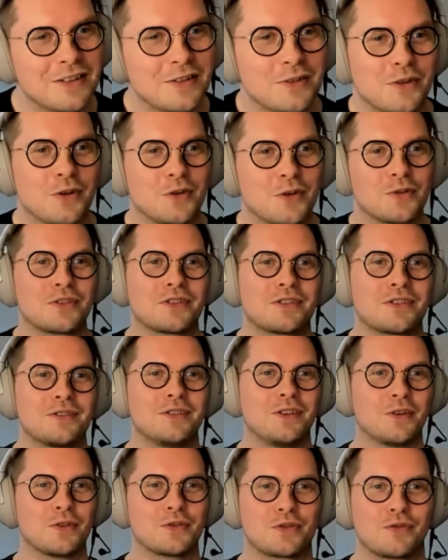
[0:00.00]

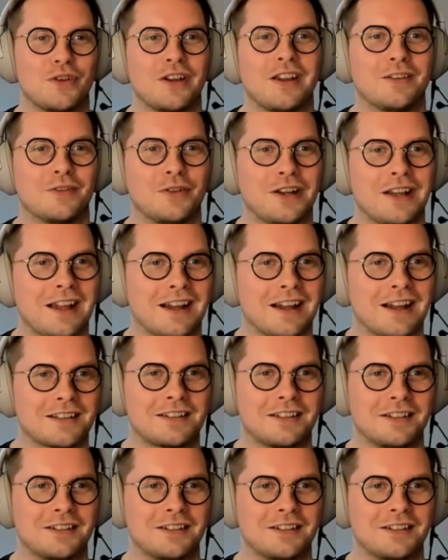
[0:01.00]
knows React,